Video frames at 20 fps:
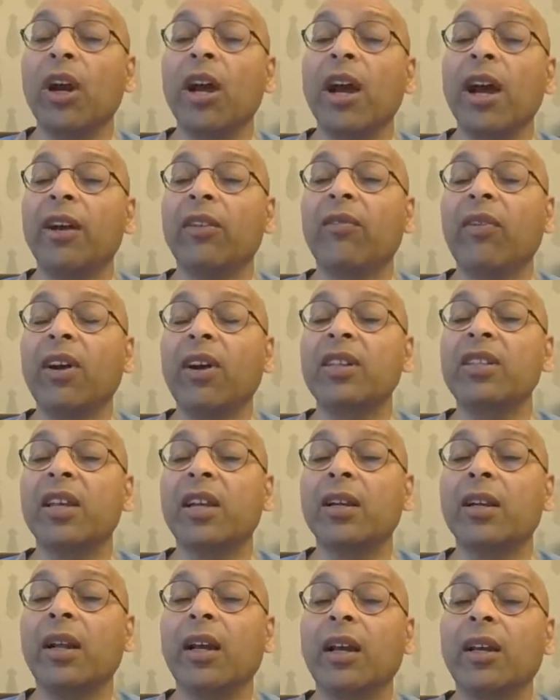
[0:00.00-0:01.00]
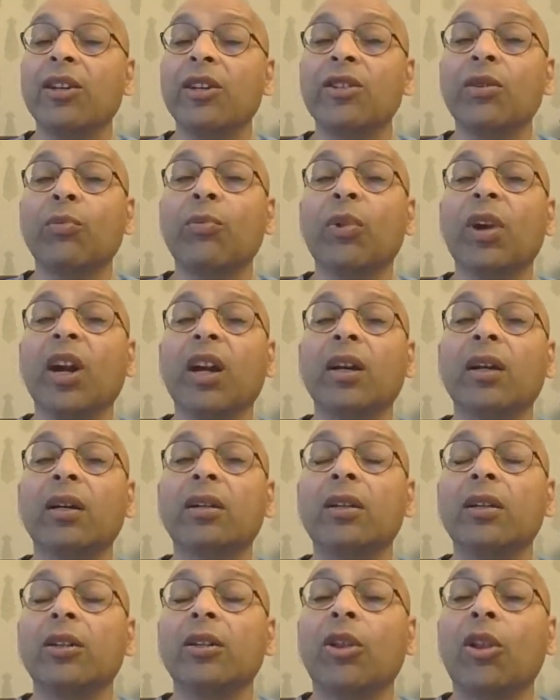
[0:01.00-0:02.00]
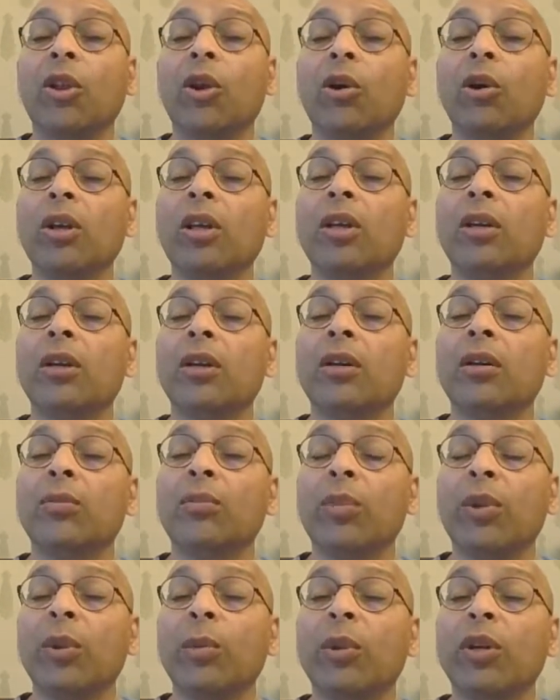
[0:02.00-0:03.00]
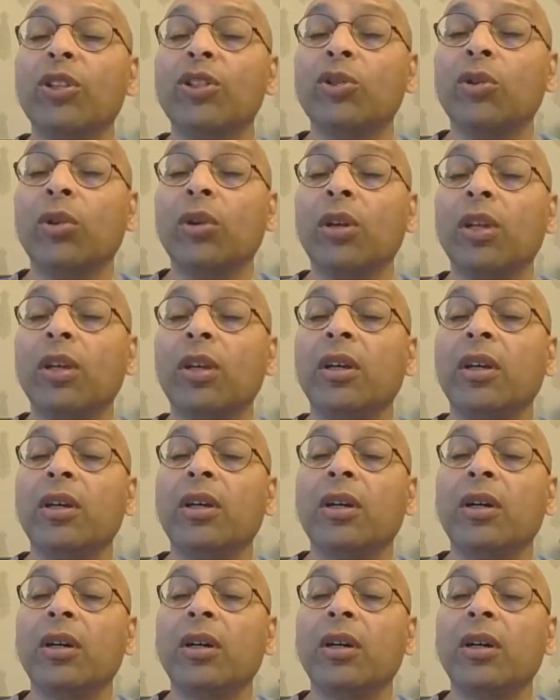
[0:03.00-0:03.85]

Advanced end glycation product not only prematurely